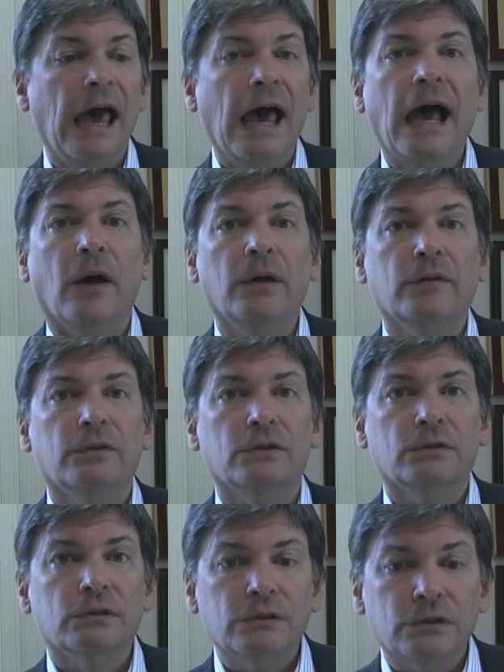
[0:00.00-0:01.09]

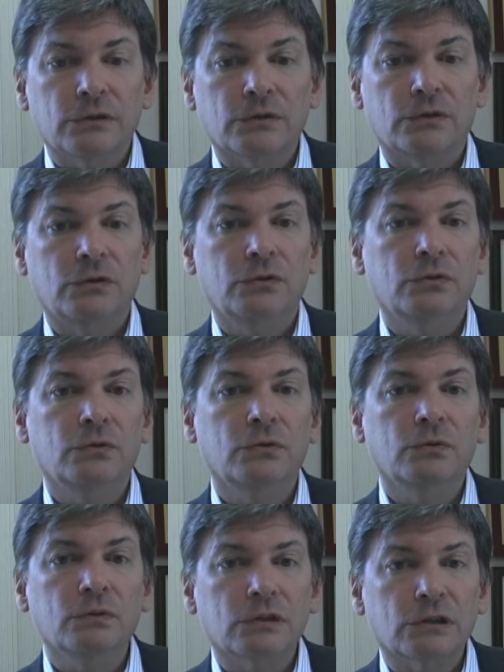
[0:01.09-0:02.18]
However, there are two
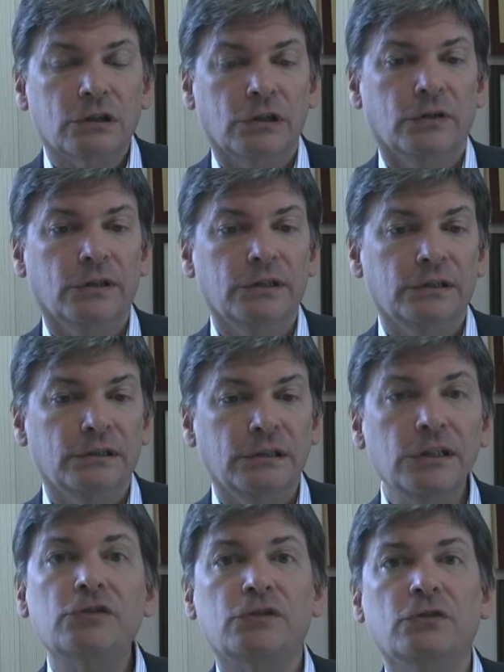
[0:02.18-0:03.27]
current
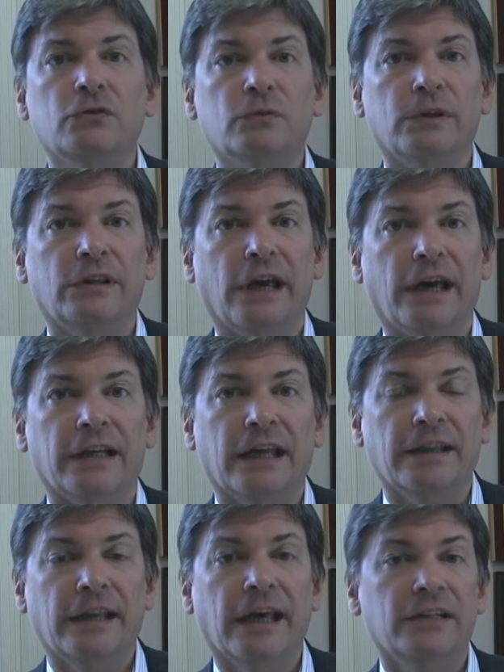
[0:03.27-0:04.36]
issues with that,
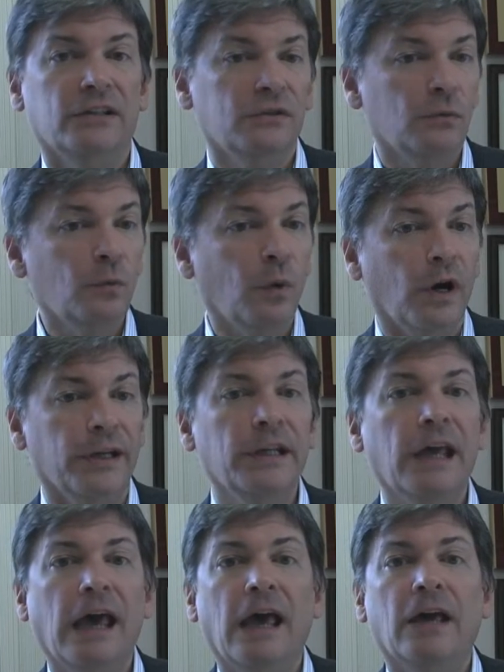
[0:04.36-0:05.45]
and that is one,
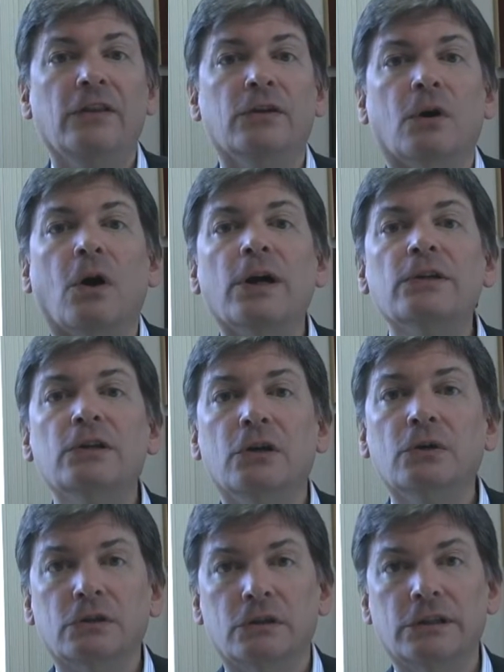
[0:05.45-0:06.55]
there are no
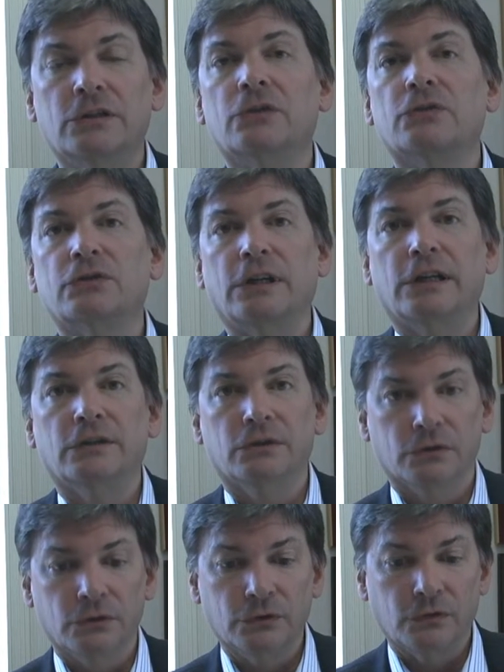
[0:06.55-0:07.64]
clinical
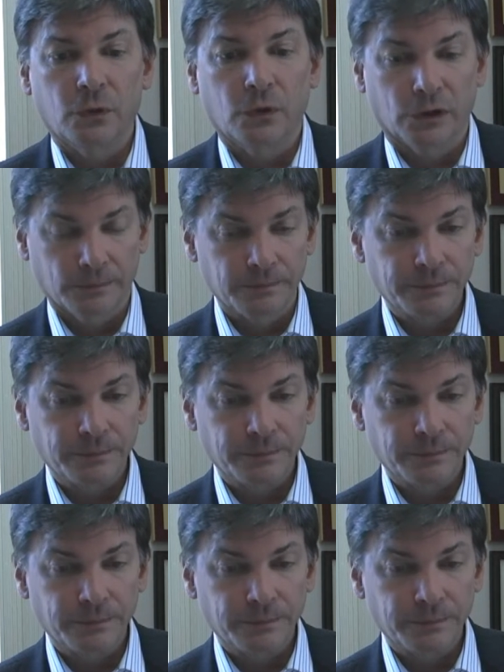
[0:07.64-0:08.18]
standards for